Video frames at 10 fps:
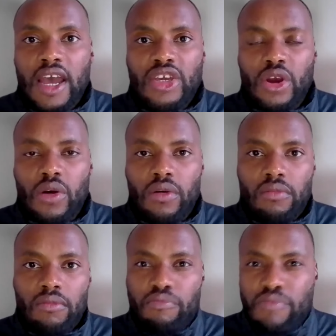you know,
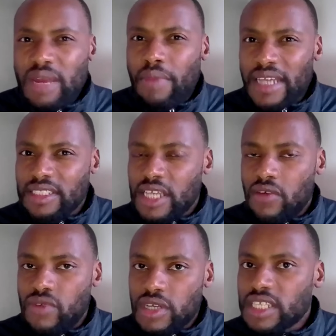minimize
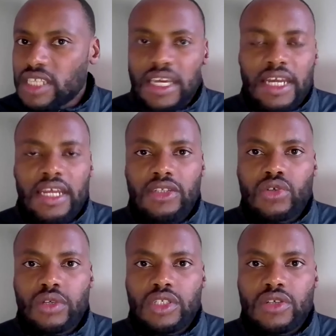their risk getting
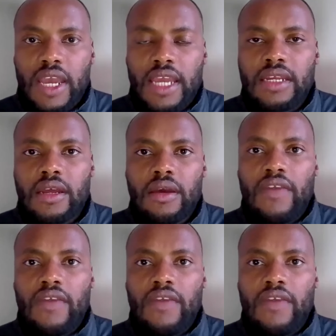into a trade.